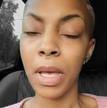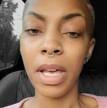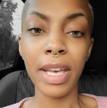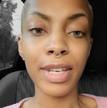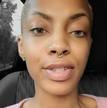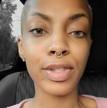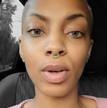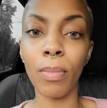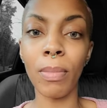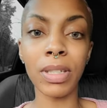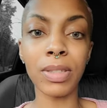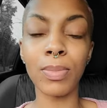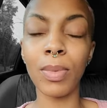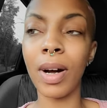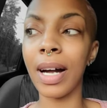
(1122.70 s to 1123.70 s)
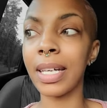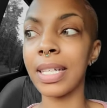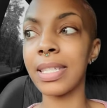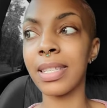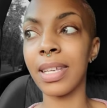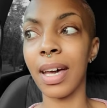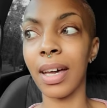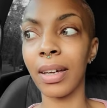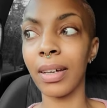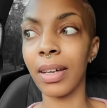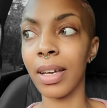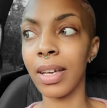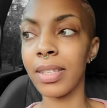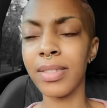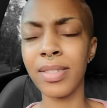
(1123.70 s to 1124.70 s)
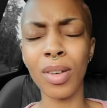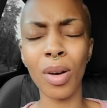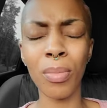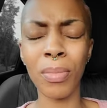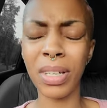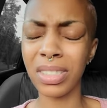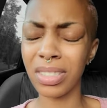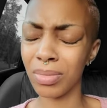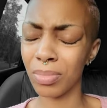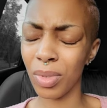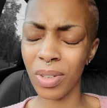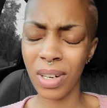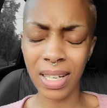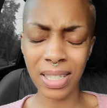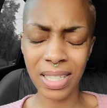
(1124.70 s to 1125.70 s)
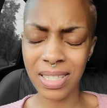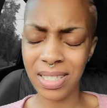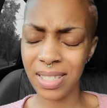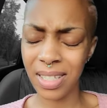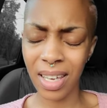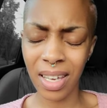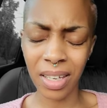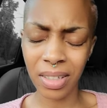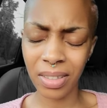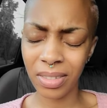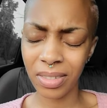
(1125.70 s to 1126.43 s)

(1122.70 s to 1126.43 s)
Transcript: It's so much more I can say. It's so much more I can say.